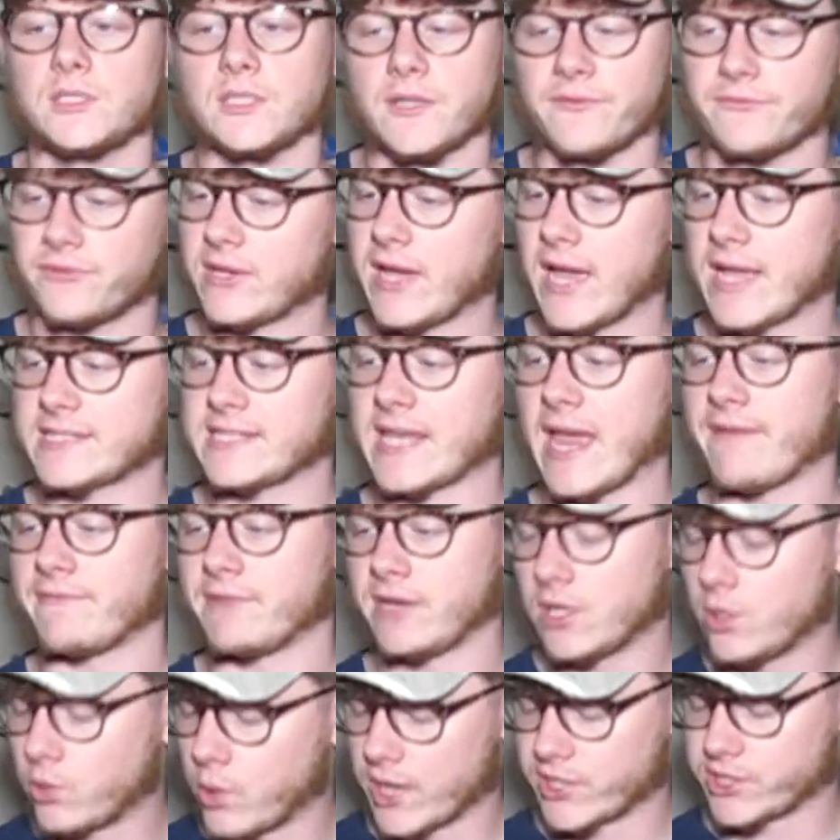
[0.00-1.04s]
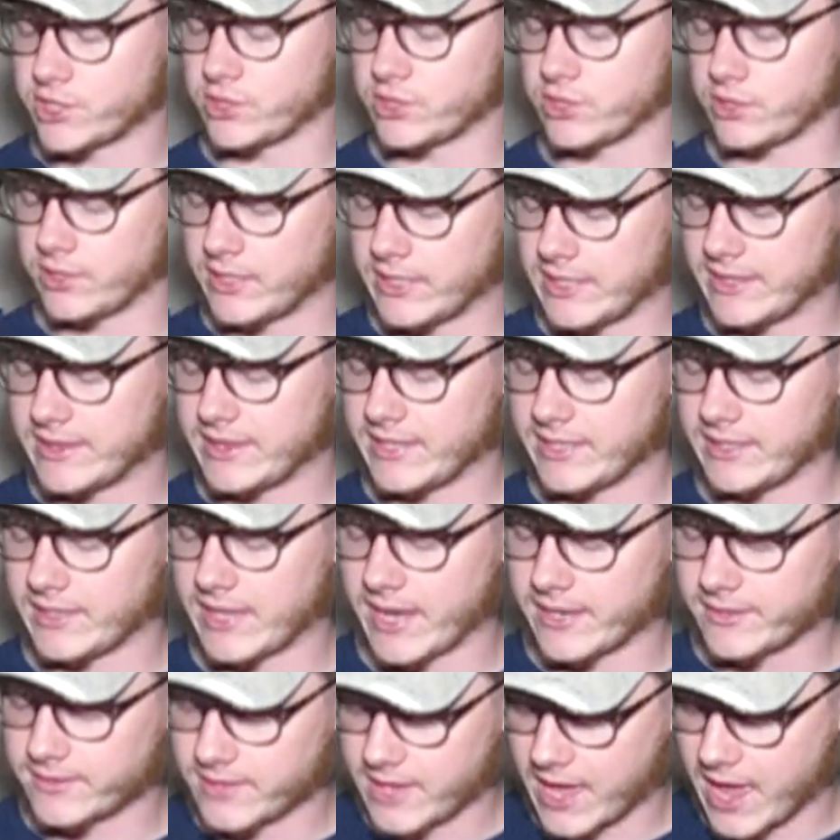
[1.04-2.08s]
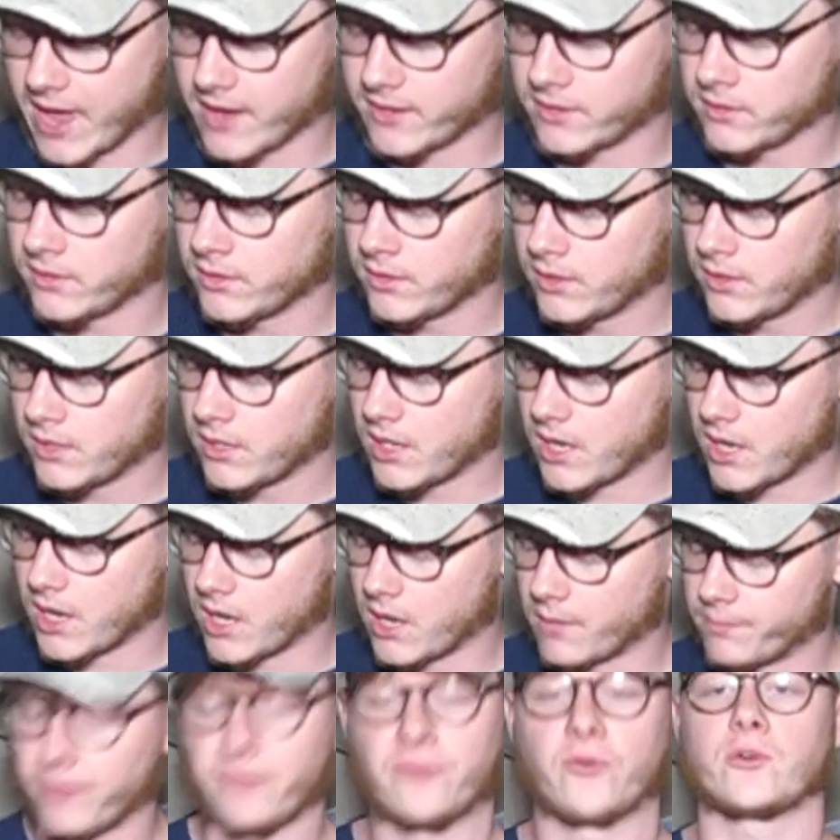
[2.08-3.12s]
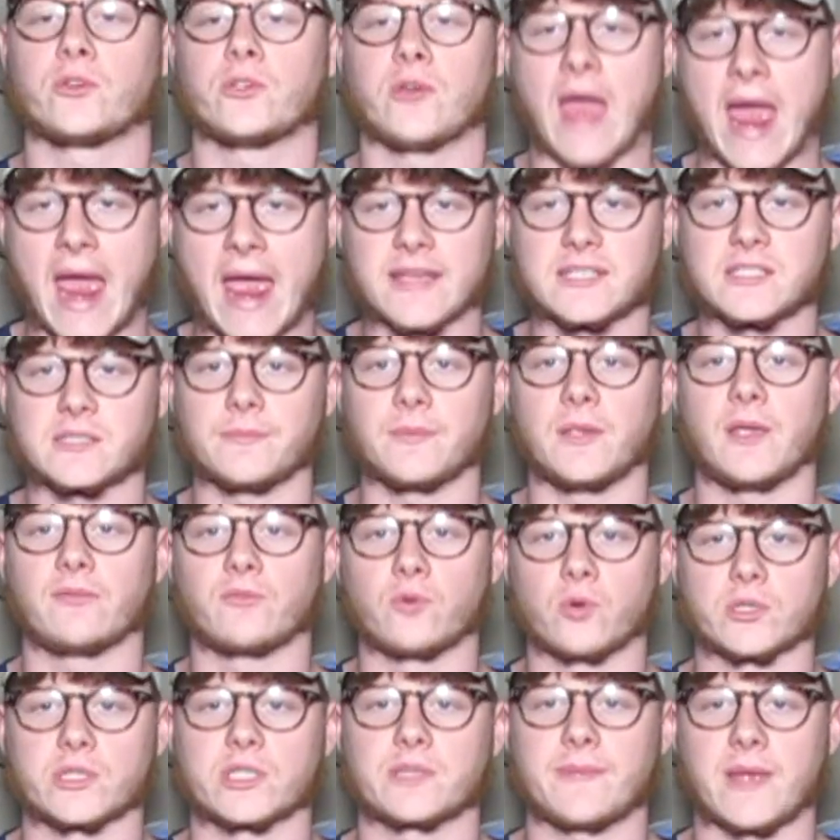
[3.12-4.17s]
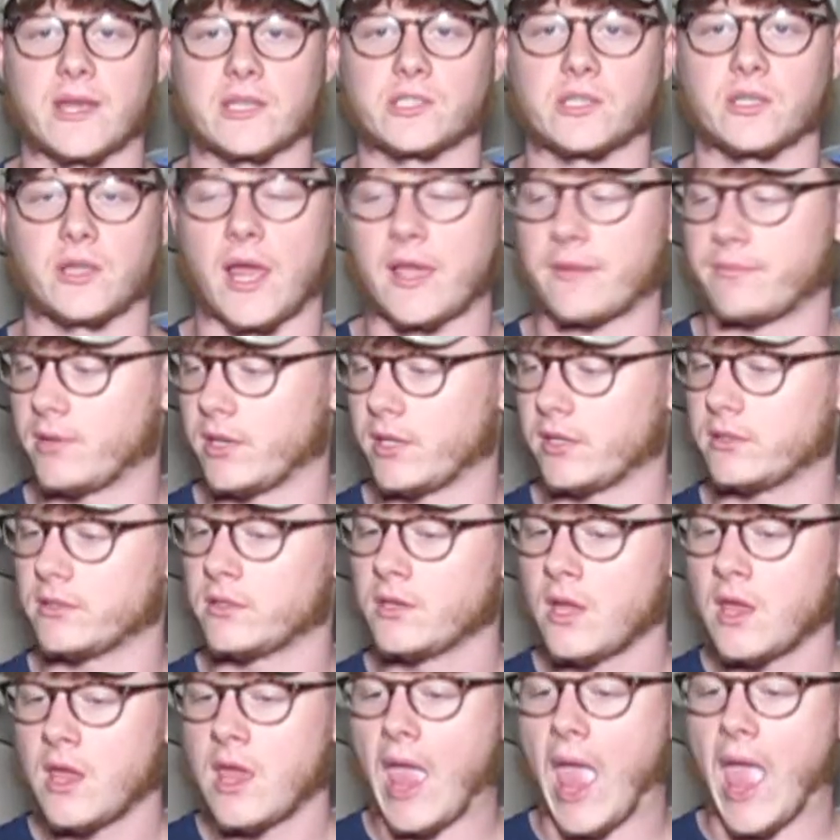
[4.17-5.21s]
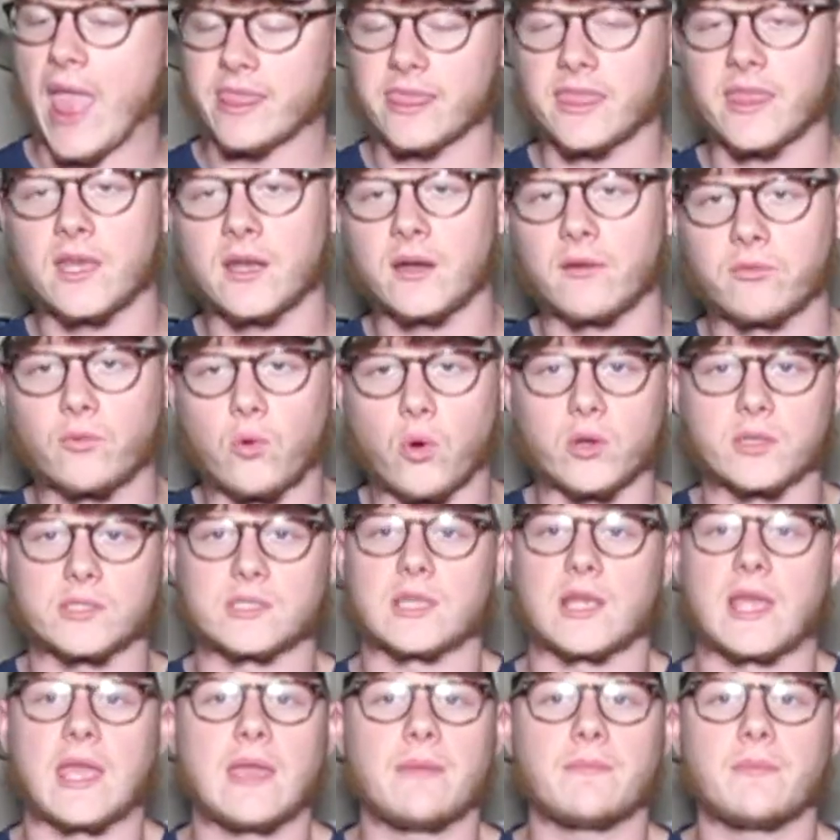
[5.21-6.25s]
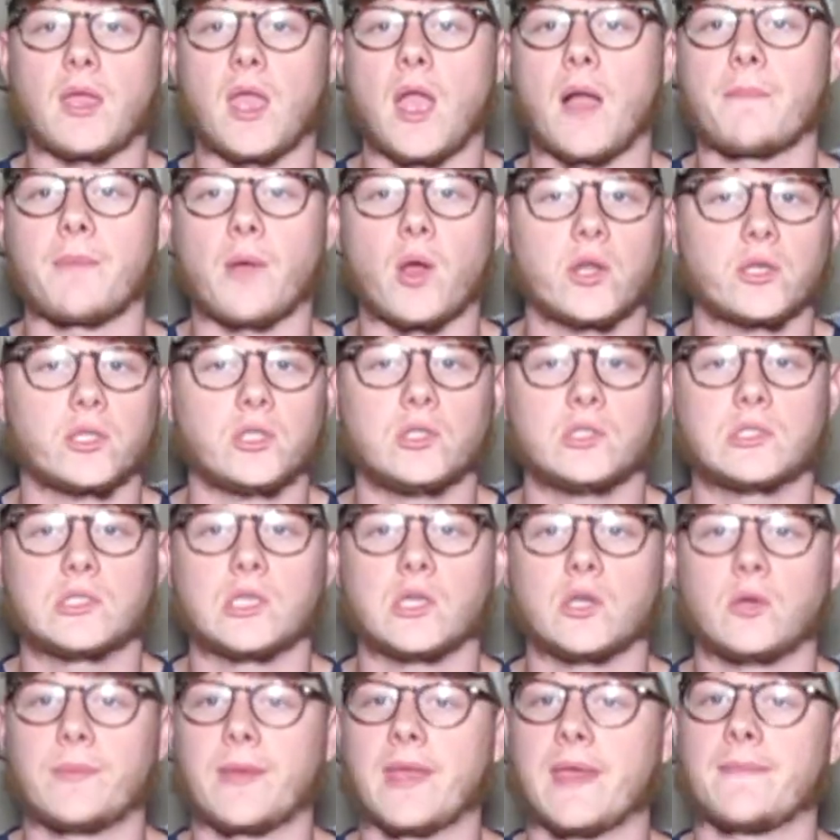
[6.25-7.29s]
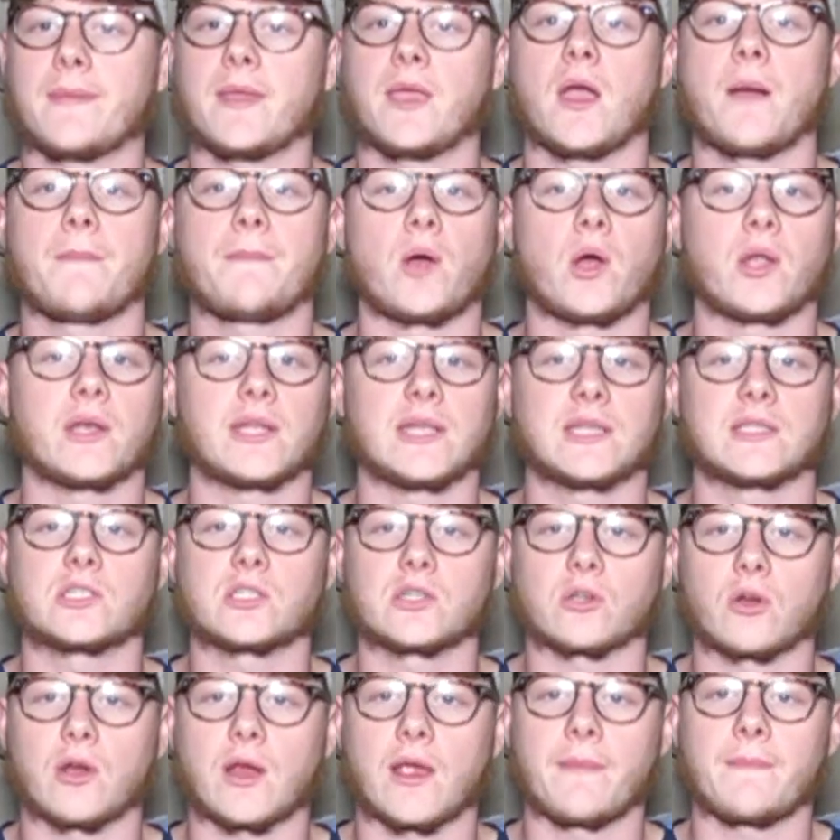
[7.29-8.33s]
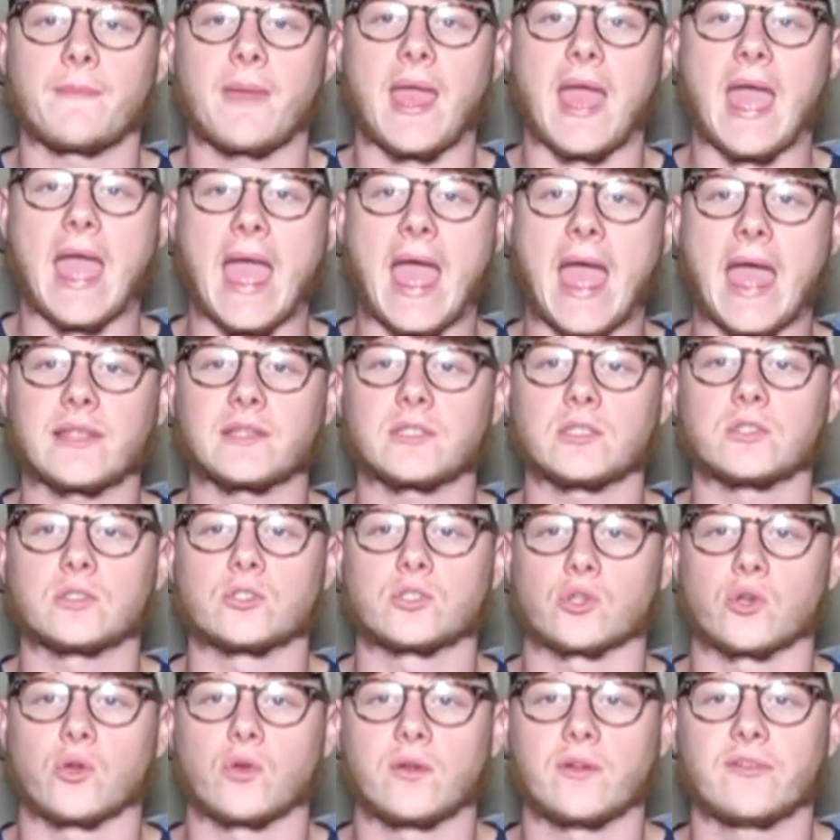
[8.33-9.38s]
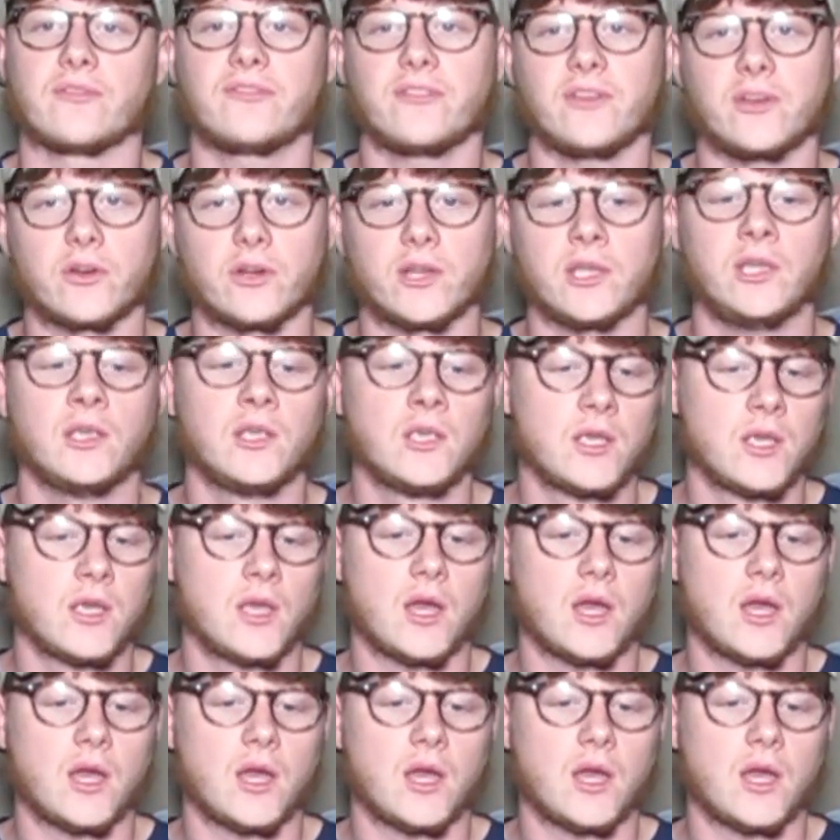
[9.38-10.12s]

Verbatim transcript: If you guys have any questions or anything like that, uh, before you ask me, of course, smash the like button. And then, of course, hit me up on YouTube, hit me up on Instagram at Jonah Feehery.